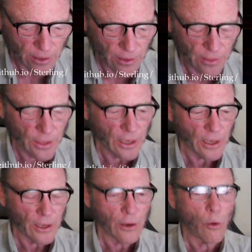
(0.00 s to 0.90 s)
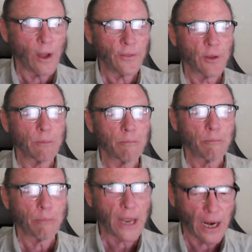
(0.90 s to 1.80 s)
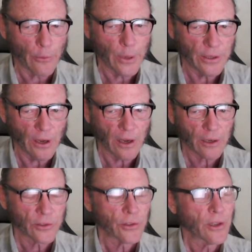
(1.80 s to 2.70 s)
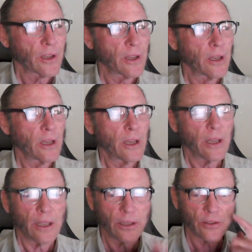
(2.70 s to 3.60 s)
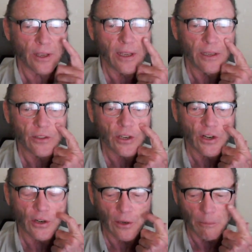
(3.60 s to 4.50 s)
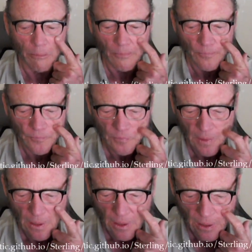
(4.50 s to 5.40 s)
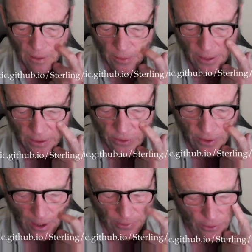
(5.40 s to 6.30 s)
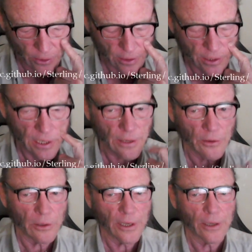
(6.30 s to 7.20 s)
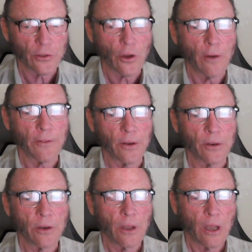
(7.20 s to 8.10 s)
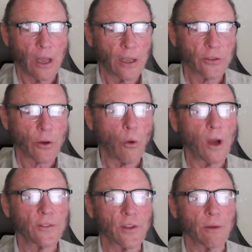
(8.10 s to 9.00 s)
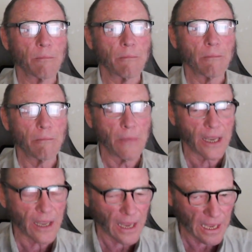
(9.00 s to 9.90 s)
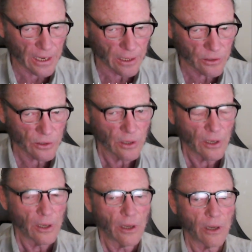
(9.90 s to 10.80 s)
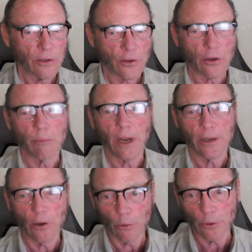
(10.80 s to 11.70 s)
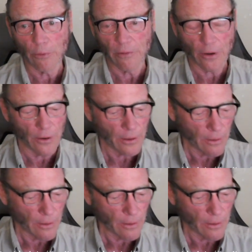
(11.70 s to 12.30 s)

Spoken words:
The quantum paradox is a term that is not heard nearly as often as quantum mechanics, a term I know you've heard.